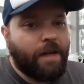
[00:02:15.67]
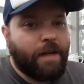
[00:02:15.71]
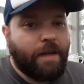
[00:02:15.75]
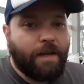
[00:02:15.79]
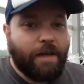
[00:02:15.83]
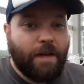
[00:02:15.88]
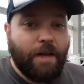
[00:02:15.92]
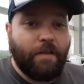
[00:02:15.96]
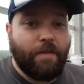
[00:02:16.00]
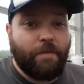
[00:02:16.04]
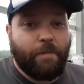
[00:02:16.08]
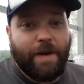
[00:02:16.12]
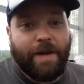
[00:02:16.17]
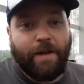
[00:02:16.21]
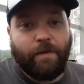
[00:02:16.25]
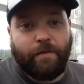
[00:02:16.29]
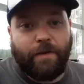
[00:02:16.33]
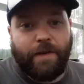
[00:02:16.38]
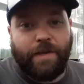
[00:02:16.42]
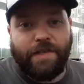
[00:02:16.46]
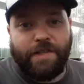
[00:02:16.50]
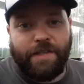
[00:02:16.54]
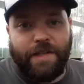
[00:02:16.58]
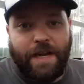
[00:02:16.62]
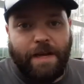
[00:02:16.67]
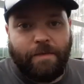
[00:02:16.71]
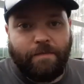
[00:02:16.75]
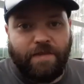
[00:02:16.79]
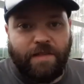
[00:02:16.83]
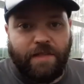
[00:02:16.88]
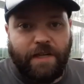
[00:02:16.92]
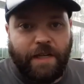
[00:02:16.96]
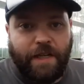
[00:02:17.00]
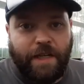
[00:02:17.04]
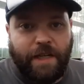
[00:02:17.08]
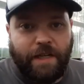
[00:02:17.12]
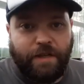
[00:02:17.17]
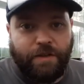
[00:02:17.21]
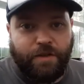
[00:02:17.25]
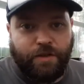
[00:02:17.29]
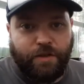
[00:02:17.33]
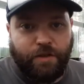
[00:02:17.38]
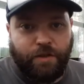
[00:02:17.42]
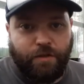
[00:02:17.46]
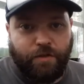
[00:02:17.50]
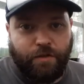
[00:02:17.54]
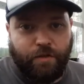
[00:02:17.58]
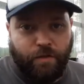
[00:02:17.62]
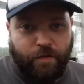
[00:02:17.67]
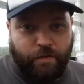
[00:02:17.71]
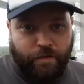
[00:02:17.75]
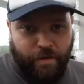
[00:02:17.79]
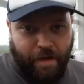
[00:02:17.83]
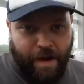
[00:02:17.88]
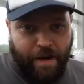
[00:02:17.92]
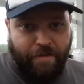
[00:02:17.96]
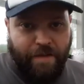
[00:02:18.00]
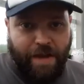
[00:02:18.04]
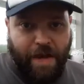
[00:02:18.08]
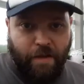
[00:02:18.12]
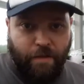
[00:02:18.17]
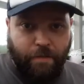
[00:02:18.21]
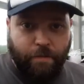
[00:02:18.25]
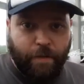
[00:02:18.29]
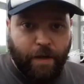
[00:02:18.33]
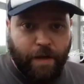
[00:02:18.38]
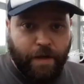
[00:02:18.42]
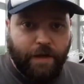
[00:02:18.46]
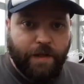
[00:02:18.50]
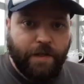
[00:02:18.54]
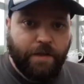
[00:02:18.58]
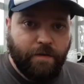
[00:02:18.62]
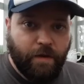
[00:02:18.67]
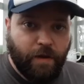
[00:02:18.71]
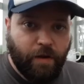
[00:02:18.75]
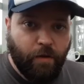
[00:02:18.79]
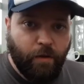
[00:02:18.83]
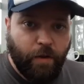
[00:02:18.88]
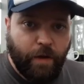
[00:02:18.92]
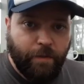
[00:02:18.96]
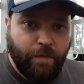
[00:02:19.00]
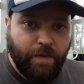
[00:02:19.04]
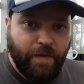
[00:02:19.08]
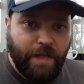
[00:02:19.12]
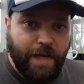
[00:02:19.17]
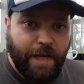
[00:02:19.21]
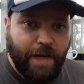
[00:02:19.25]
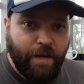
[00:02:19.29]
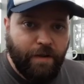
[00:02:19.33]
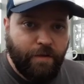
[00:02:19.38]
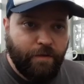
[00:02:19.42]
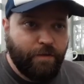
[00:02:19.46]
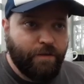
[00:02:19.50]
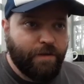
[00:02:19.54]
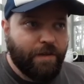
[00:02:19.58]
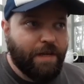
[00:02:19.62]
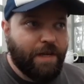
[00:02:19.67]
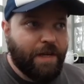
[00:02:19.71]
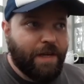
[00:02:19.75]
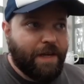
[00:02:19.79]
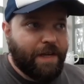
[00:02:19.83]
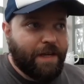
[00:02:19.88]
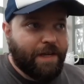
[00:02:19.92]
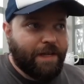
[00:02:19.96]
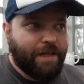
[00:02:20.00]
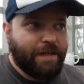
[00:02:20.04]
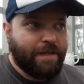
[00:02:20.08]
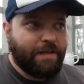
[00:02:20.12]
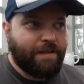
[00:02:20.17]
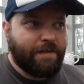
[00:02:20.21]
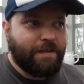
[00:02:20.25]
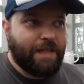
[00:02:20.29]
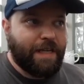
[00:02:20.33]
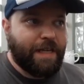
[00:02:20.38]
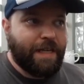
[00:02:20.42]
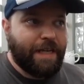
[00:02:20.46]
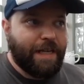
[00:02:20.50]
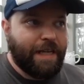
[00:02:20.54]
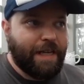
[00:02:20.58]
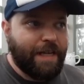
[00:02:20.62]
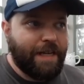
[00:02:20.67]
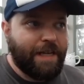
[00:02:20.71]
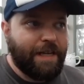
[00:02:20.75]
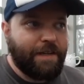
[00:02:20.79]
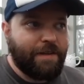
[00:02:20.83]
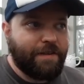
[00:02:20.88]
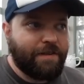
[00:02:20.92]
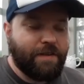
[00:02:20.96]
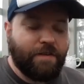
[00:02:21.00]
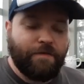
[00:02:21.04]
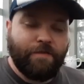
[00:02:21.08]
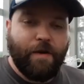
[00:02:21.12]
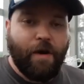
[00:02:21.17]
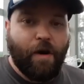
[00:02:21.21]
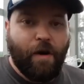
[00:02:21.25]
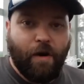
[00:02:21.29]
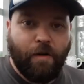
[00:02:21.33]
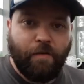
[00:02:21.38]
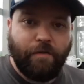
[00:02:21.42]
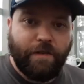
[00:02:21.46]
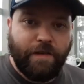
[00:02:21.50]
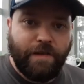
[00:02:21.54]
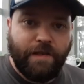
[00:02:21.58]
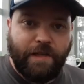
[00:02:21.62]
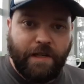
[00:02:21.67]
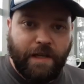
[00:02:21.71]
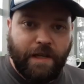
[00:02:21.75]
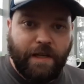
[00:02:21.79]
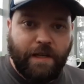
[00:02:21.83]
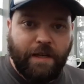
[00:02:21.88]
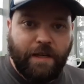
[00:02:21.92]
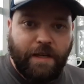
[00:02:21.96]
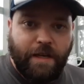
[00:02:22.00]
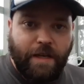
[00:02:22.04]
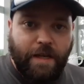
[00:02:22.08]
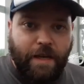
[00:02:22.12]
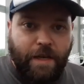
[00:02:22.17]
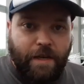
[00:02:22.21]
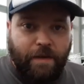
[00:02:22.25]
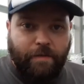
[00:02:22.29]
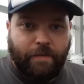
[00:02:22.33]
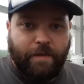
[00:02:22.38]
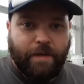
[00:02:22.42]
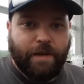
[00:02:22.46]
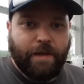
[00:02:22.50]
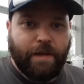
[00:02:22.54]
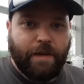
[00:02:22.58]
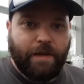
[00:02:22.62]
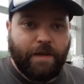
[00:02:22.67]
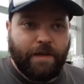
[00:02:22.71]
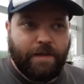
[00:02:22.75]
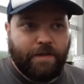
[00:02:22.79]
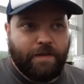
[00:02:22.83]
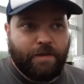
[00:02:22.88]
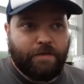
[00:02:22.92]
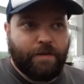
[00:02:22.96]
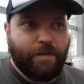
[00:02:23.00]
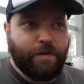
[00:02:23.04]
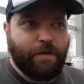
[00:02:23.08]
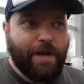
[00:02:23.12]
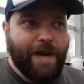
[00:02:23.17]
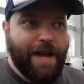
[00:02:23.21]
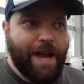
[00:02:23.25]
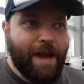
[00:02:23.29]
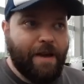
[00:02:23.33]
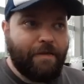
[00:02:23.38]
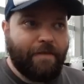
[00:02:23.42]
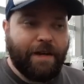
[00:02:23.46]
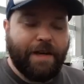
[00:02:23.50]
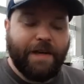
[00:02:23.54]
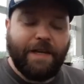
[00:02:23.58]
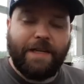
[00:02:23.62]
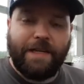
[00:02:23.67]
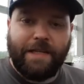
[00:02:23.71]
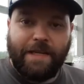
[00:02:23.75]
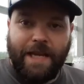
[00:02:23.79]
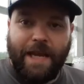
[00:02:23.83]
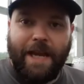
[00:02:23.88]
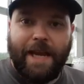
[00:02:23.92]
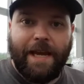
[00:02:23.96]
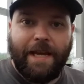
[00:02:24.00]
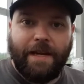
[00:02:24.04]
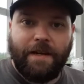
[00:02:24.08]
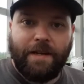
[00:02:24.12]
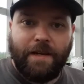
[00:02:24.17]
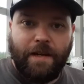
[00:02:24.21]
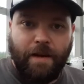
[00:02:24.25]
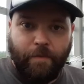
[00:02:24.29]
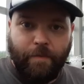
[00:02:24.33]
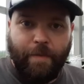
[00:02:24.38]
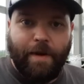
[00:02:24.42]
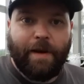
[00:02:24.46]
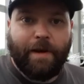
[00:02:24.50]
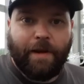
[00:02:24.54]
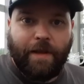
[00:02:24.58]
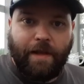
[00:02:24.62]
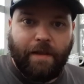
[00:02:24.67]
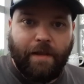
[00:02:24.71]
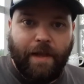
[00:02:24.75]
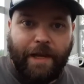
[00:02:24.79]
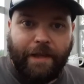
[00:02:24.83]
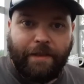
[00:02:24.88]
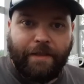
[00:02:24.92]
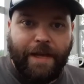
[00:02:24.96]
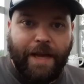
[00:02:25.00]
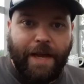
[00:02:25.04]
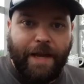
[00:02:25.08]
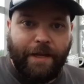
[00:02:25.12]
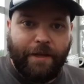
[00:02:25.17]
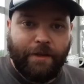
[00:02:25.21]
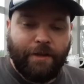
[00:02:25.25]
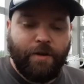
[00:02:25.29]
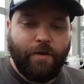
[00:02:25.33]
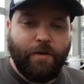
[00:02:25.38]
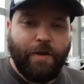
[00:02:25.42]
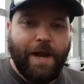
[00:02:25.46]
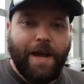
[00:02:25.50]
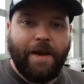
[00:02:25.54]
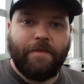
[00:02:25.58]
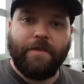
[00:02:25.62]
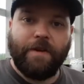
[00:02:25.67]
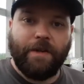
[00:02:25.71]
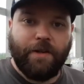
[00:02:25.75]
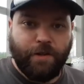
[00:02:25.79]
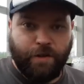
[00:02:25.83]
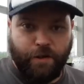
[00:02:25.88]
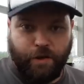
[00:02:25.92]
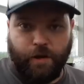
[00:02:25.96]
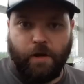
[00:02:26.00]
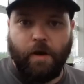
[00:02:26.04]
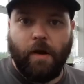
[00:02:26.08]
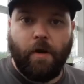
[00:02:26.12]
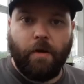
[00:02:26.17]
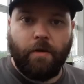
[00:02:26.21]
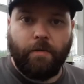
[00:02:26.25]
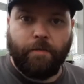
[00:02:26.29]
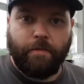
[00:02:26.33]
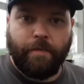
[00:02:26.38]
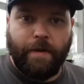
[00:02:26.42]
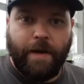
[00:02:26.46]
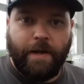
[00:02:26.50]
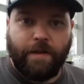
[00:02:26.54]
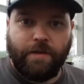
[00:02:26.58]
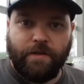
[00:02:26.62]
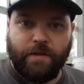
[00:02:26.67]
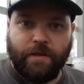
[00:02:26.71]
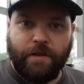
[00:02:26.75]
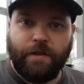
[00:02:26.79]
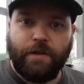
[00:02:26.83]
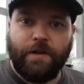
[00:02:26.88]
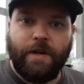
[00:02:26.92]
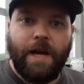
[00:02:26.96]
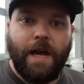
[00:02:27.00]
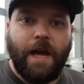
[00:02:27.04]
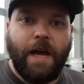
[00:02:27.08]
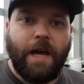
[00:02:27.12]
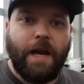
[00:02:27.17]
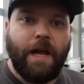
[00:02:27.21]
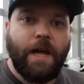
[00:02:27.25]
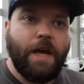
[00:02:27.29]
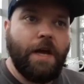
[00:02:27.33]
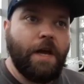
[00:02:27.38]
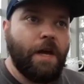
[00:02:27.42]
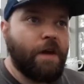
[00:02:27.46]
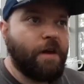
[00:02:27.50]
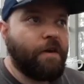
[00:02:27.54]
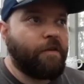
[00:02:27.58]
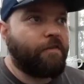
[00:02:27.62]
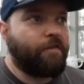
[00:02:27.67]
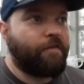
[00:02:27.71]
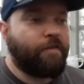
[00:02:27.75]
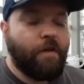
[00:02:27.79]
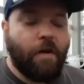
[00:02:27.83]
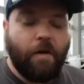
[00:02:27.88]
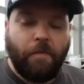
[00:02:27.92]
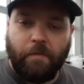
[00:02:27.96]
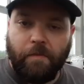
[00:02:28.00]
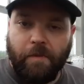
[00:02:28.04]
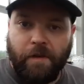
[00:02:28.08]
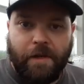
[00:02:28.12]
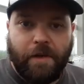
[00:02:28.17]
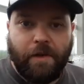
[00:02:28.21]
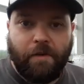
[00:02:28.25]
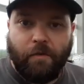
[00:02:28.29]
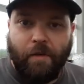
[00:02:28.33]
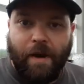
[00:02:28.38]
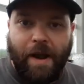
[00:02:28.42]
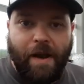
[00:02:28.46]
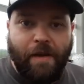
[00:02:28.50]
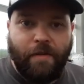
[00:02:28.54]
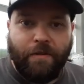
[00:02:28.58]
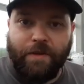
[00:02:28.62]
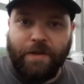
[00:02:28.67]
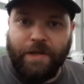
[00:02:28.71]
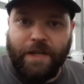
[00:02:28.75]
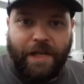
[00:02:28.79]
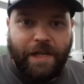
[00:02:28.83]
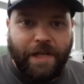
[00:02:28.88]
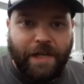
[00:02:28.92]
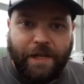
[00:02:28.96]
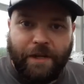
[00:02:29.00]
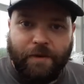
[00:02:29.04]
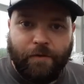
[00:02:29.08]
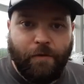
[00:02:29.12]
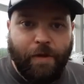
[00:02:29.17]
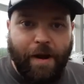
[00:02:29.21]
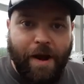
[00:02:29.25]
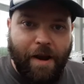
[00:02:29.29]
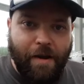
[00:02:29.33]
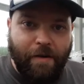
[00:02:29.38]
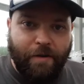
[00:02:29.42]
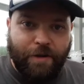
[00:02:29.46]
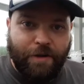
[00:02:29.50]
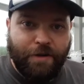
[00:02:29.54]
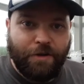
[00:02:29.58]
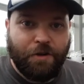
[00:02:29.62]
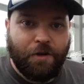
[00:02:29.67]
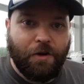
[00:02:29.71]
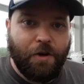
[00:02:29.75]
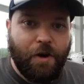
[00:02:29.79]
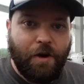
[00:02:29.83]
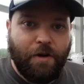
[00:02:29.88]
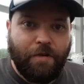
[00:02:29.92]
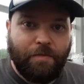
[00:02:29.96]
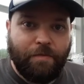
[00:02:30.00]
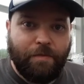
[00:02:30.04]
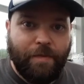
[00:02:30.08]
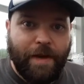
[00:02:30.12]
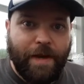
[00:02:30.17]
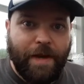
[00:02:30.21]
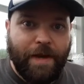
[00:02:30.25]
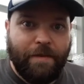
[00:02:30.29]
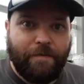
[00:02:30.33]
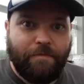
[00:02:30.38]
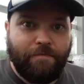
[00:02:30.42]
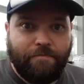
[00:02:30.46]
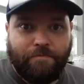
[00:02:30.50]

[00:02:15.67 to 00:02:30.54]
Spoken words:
Now the main reason I'm sticking to 5-gallon buckets for growing potatoes is the ease of harvesting. Because if you have it contained in a bucket like that, you don't have it in your garden bed. So you're not fumbling around, digging around in your garden bed